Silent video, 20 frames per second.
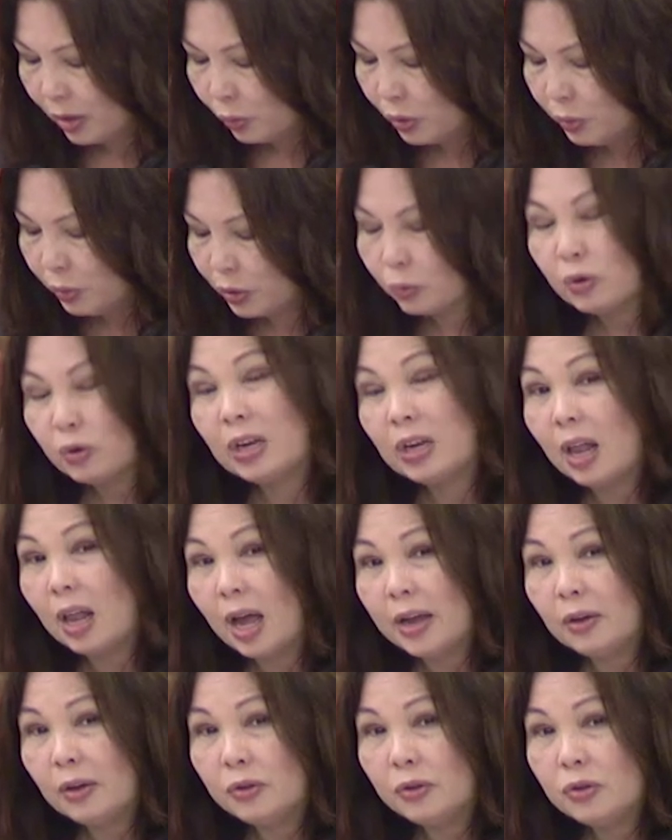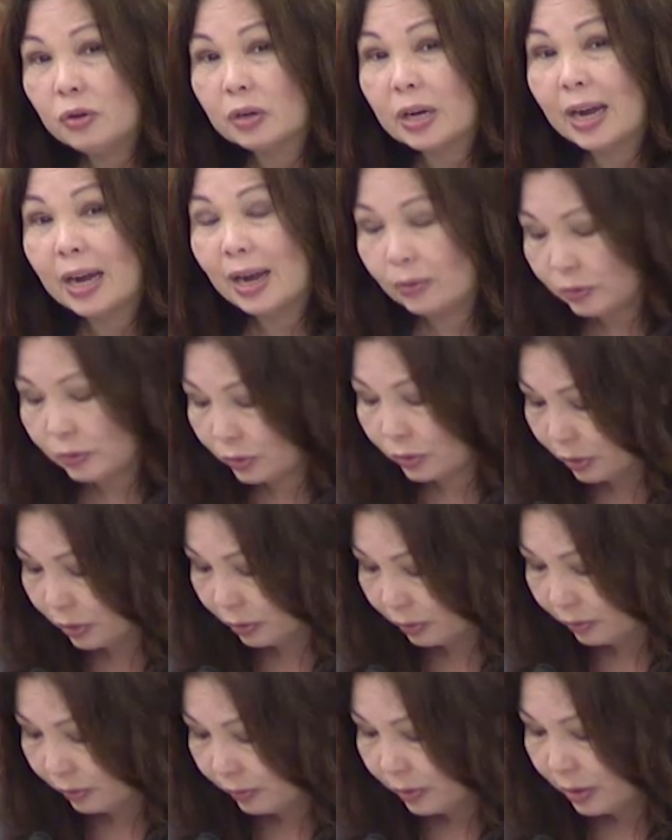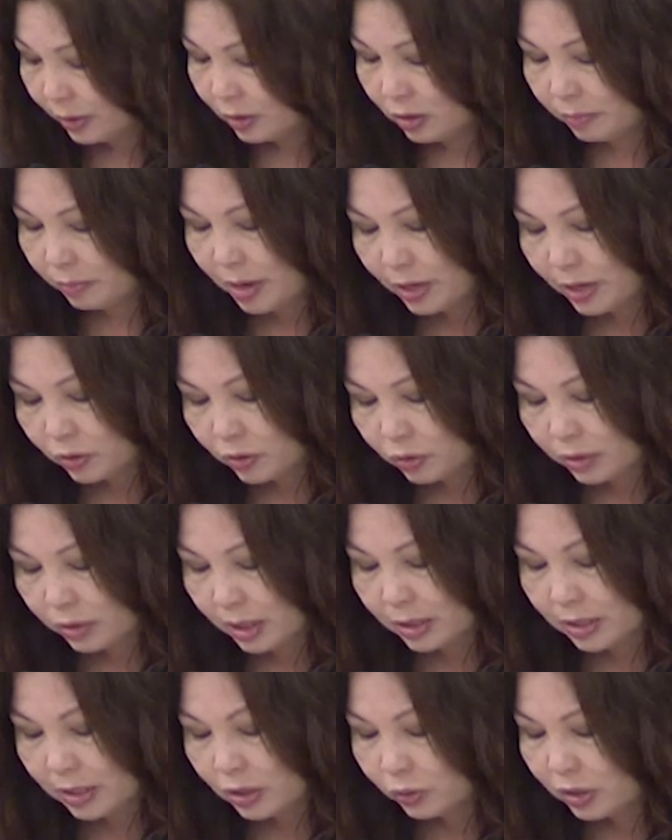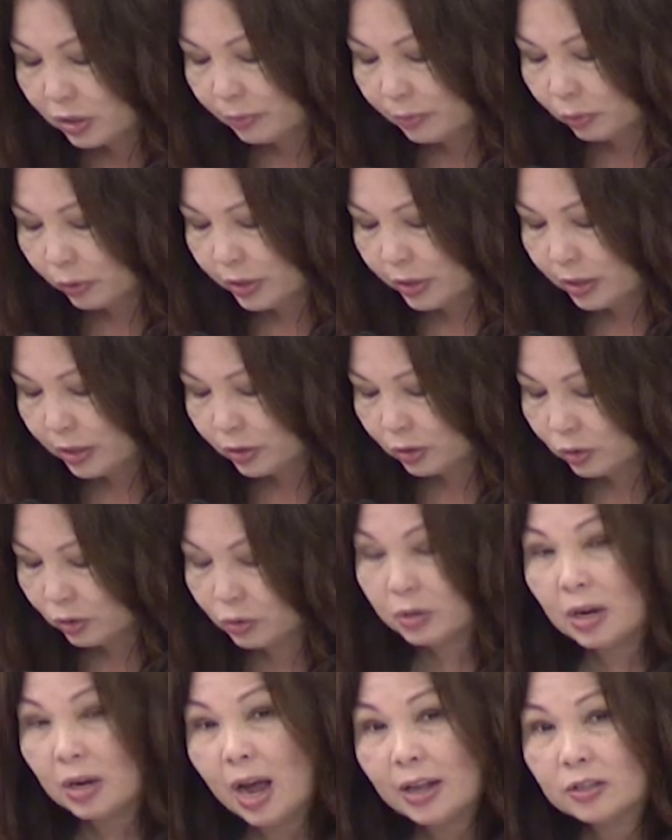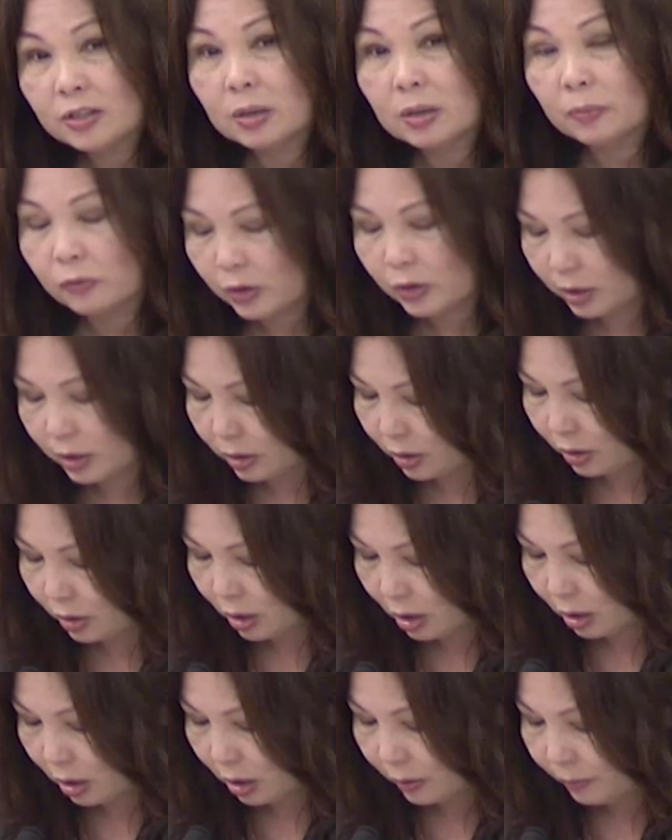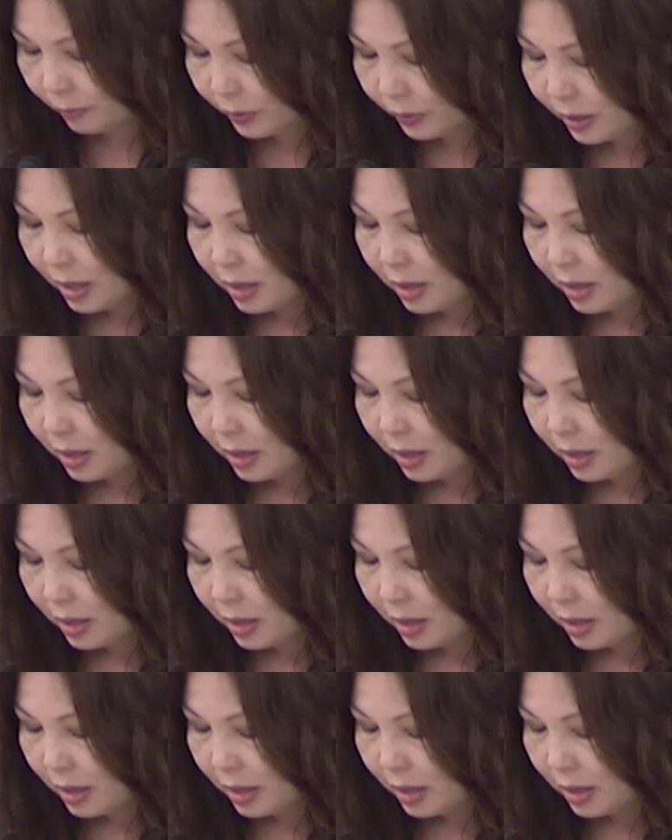We would rely on your counsel to make sure the DOT employees do not subvert the law,